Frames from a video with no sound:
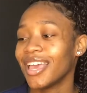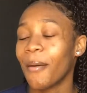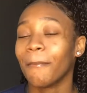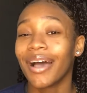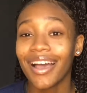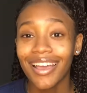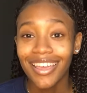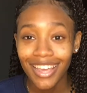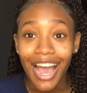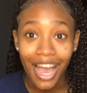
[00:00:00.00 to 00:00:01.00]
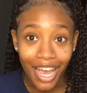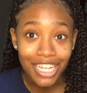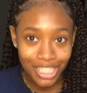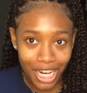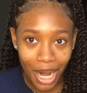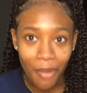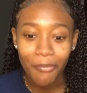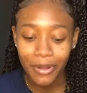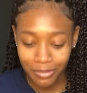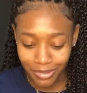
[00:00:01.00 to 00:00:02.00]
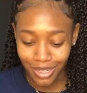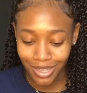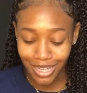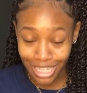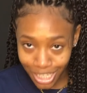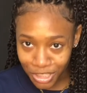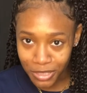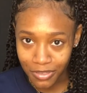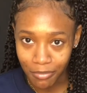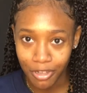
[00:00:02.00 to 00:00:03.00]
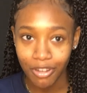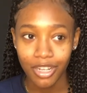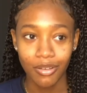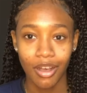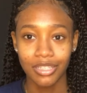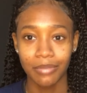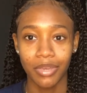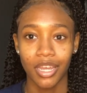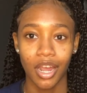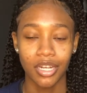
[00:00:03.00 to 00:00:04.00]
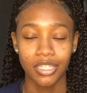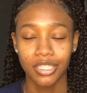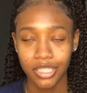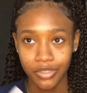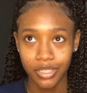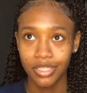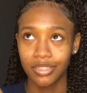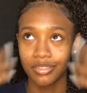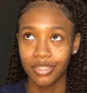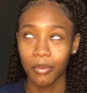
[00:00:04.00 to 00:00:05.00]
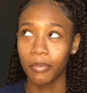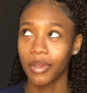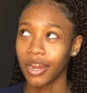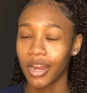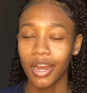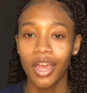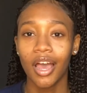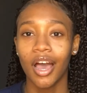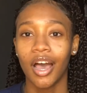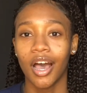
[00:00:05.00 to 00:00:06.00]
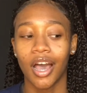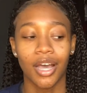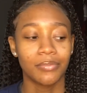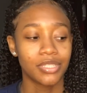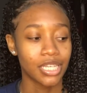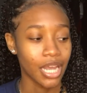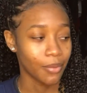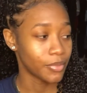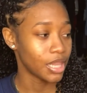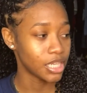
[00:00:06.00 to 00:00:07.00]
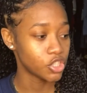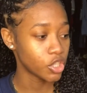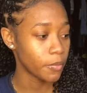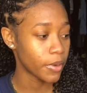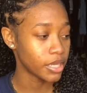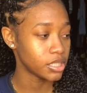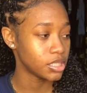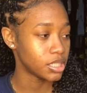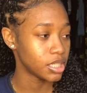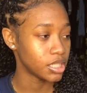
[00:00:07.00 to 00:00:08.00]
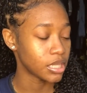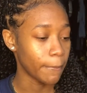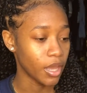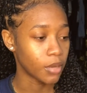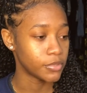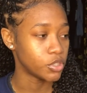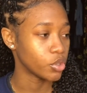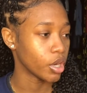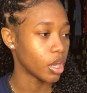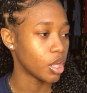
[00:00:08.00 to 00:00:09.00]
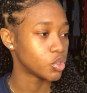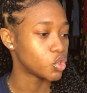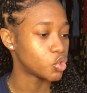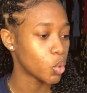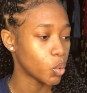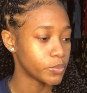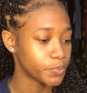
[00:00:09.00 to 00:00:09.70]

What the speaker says: My Instagram will be in the description below, and it'll also be here on the screen somewhere. So yeah, let's jump right into this makeup tutorial. So